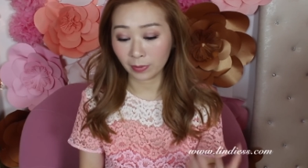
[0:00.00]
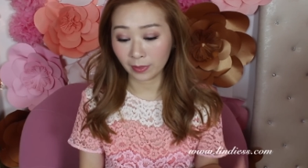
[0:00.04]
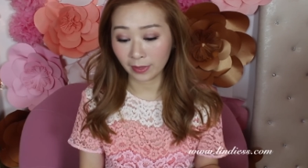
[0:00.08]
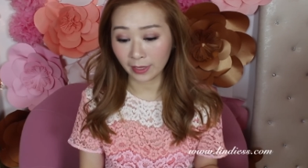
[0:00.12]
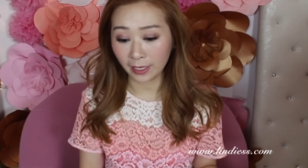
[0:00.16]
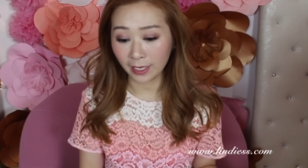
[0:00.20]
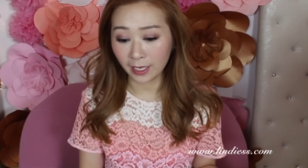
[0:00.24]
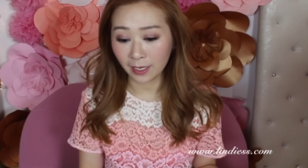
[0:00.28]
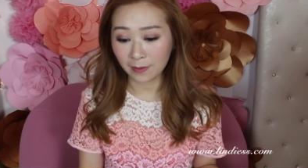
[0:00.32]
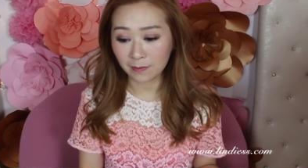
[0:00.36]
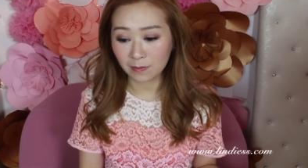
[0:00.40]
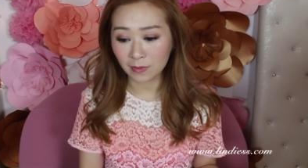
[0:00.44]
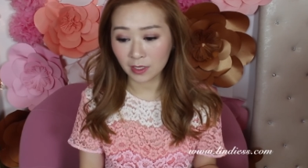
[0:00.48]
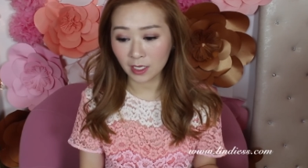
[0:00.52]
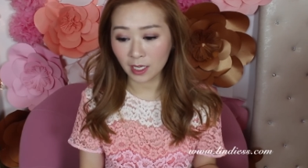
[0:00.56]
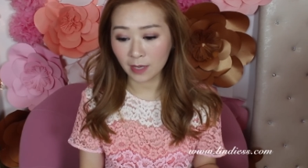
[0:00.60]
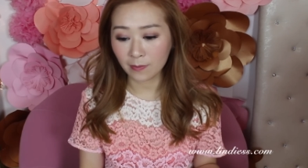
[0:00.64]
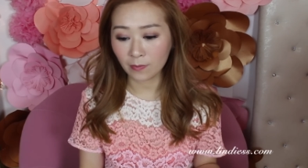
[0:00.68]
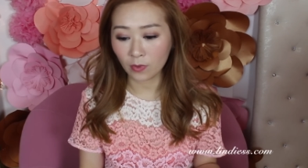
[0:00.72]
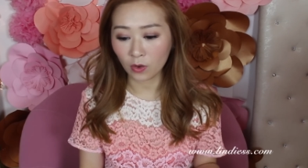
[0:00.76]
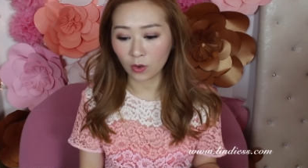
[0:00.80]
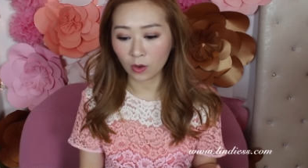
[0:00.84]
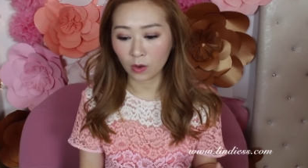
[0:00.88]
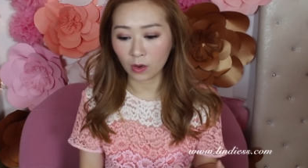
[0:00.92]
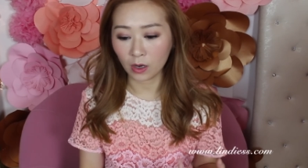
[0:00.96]
blame
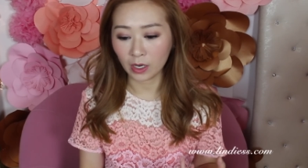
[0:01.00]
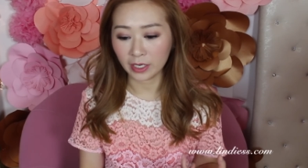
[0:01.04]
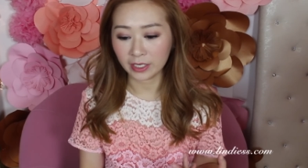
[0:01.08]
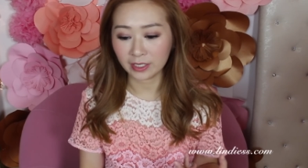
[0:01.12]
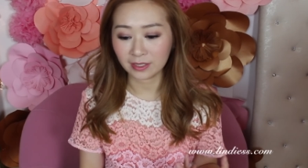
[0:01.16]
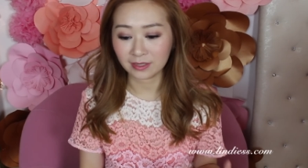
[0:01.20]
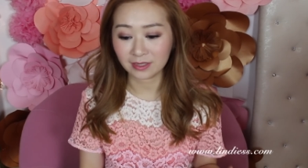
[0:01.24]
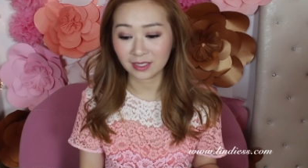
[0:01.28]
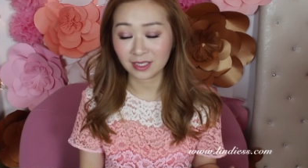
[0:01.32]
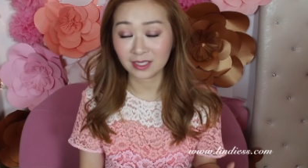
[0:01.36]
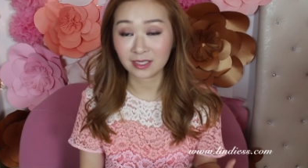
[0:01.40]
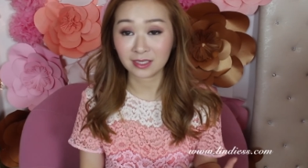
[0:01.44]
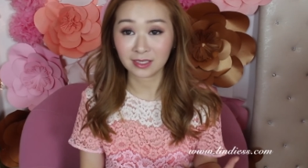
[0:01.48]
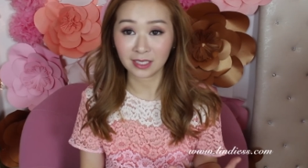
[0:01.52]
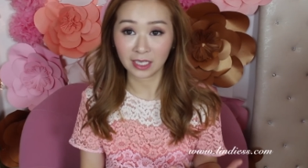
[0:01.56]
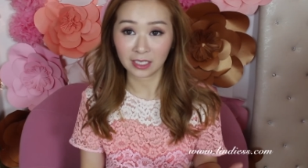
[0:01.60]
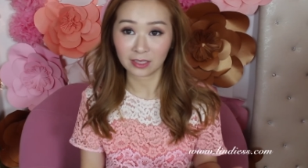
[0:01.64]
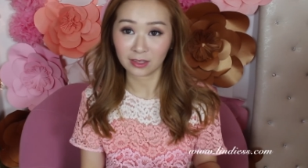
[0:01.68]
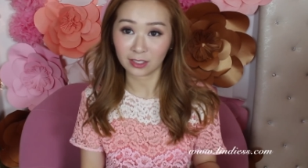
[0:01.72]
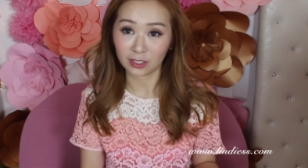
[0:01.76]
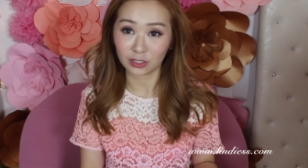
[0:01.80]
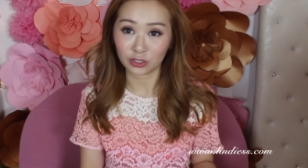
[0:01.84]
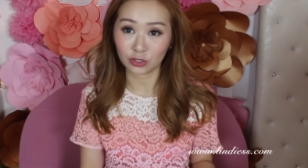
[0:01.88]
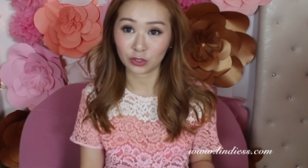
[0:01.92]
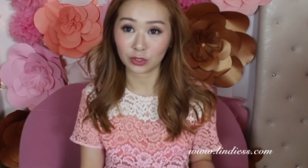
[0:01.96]
them or insist
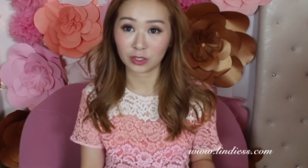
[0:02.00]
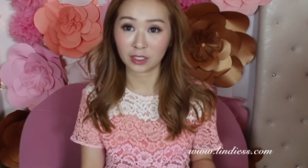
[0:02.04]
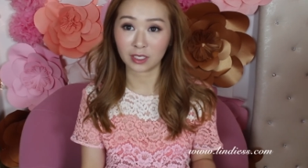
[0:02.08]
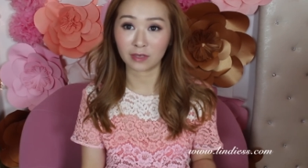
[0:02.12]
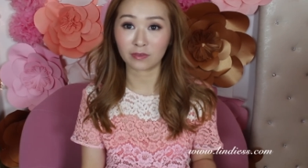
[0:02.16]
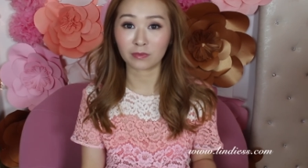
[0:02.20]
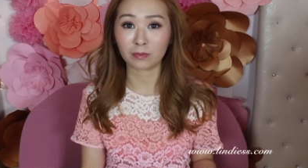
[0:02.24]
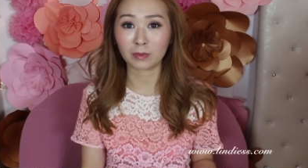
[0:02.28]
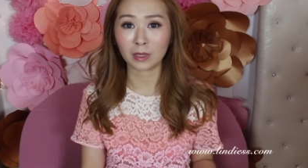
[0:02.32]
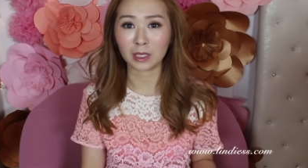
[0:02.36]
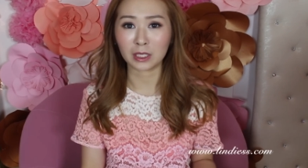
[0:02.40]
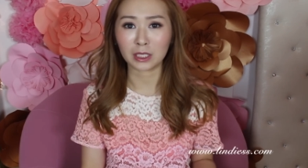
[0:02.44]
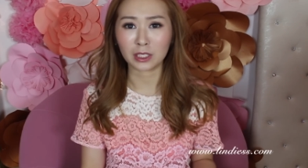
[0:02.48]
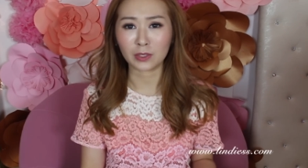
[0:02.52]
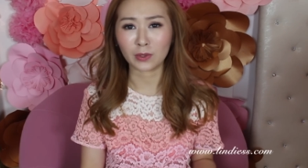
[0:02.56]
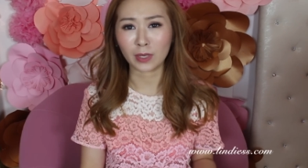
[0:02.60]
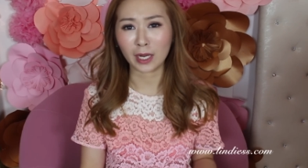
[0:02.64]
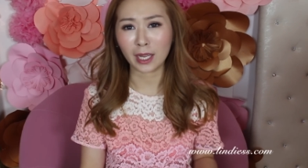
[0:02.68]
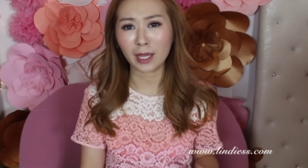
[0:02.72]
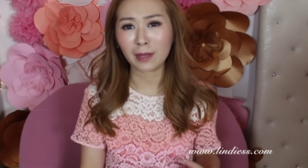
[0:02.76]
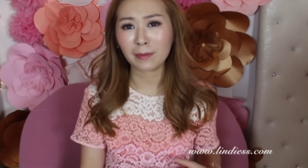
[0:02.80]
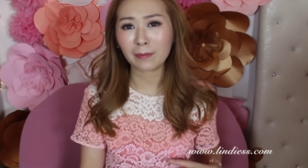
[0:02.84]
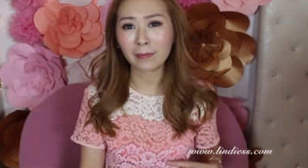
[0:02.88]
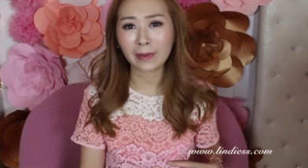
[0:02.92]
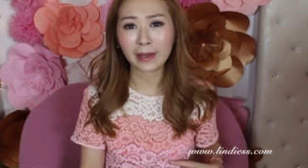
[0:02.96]
that they should give me a new
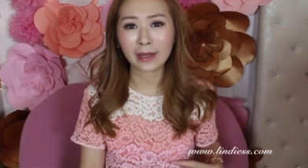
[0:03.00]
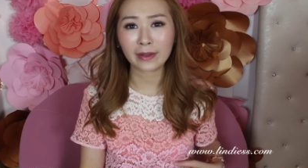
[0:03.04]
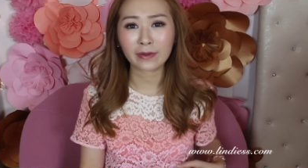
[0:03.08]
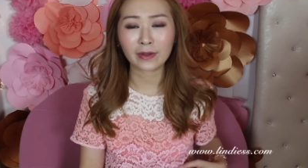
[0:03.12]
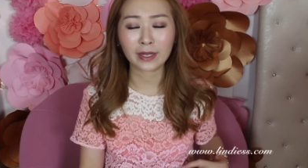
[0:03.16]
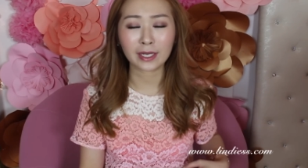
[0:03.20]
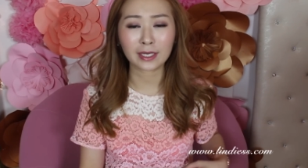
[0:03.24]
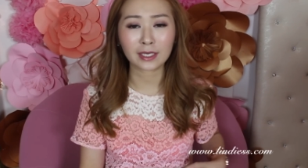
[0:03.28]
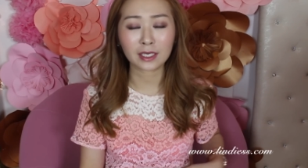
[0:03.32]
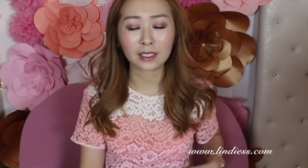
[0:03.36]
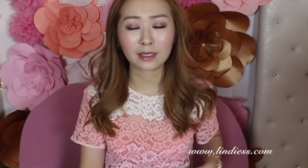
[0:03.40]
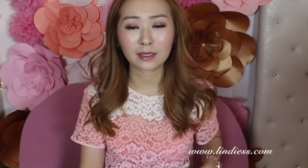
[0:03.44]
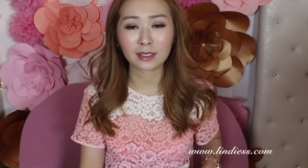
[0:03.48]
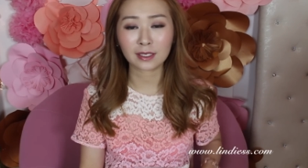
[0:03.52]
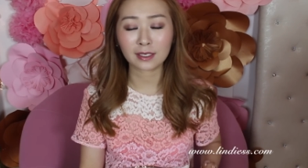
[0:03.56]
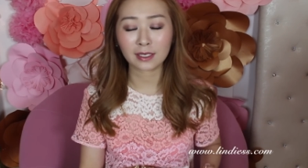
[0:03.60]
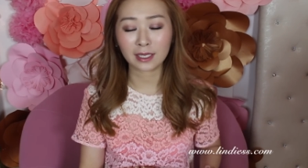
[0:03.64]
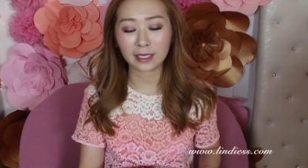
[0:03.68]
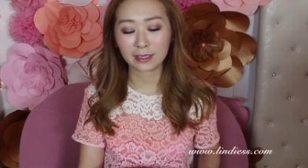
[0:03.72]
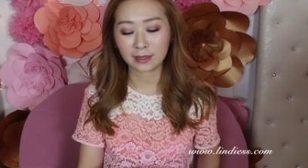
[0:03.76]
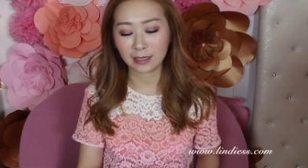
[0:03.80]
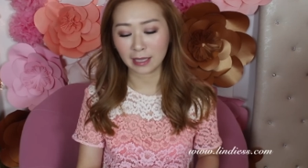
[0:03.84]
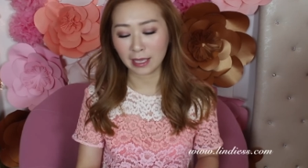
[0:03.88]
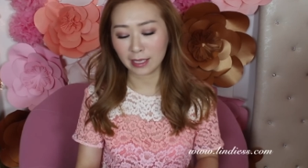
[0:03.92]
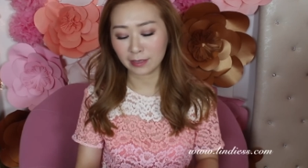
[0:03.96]
handbag or anything
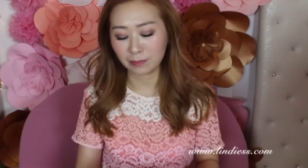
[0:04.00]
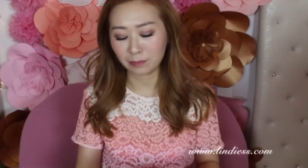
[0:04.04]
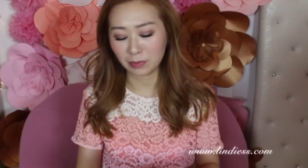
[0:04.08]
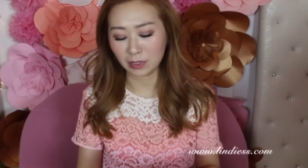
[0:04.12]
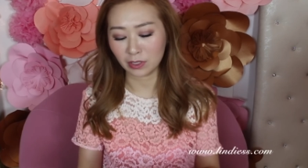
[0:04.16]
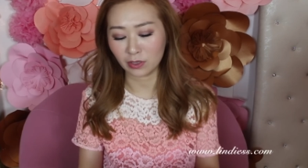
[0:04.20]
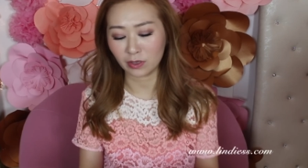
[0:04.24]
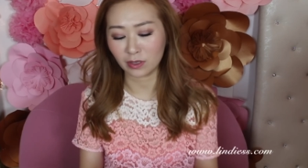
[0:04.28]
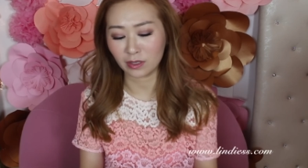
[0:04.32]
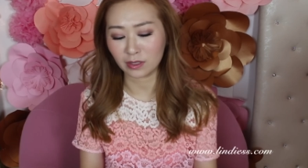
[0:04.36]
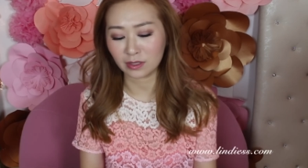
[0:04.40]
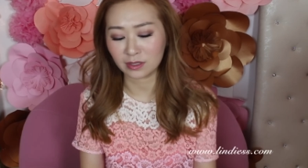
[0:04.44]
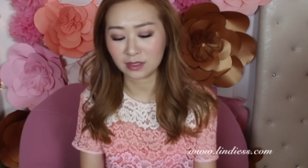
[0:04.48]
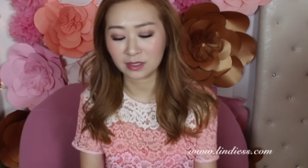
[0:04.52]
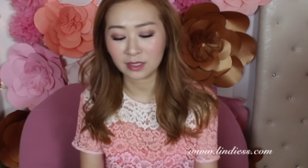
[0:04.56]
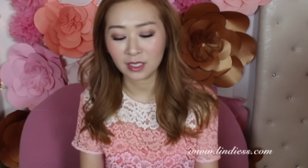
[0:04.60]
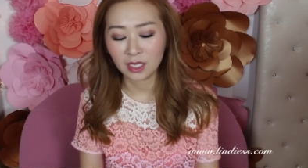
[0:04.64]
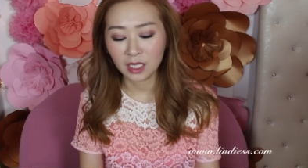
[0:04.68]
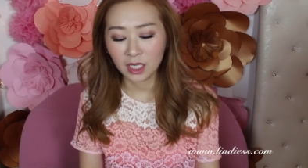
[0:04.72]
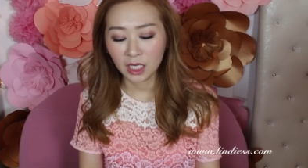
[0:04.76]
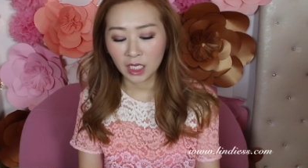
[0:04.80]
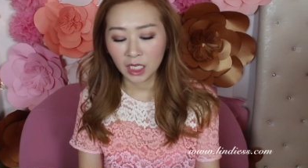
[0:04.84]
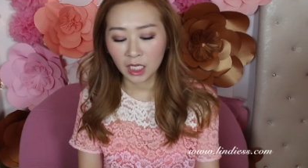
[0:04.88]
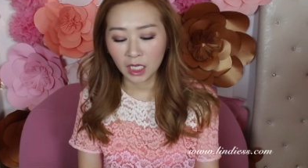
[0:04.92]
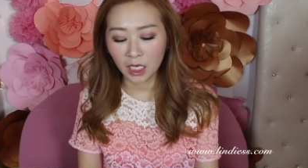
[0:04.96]
like that because
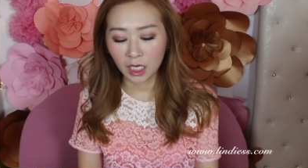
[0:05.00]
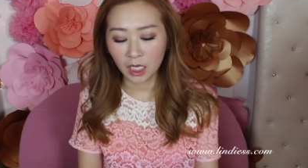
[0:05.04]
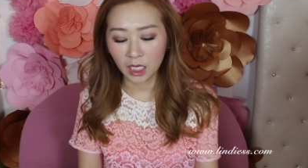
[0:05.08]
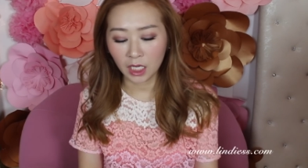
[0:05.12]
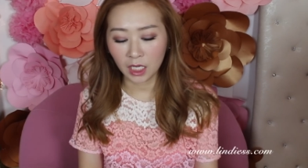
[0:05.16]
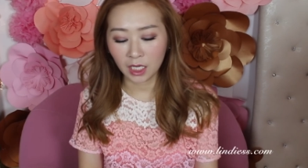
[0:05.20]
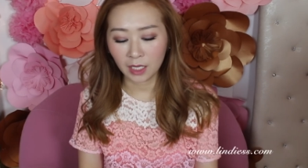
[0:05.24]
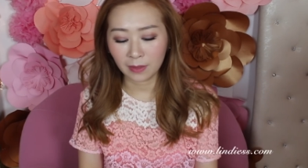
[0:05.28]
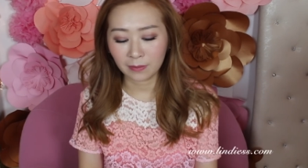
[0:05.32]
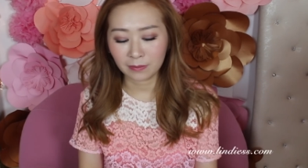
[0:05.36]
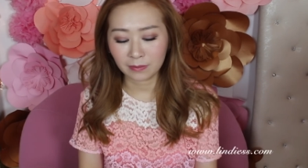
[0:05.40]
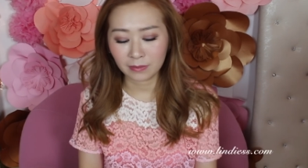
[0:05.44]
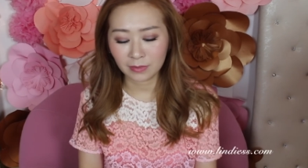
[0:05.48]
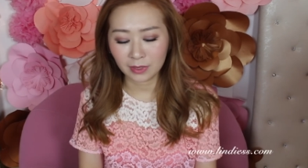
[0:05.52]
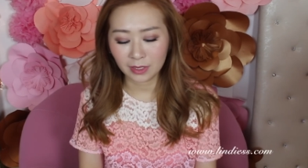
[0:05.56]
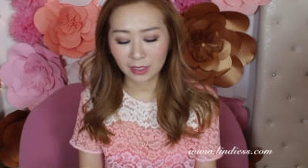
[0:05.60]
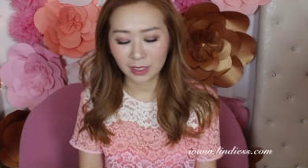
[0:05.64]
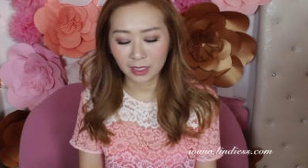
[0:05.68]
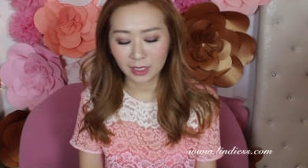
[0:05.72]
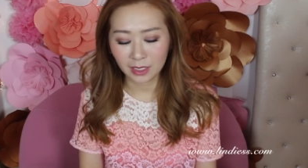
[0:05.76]
um,